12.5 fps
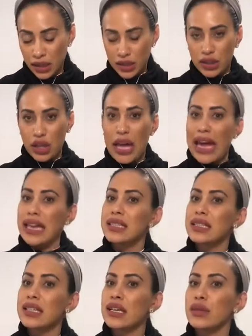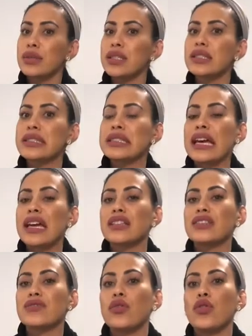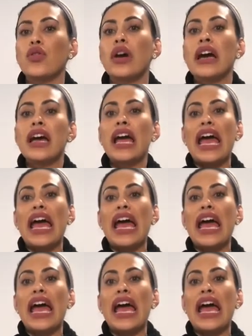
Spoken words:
So ACE inhibitors stands for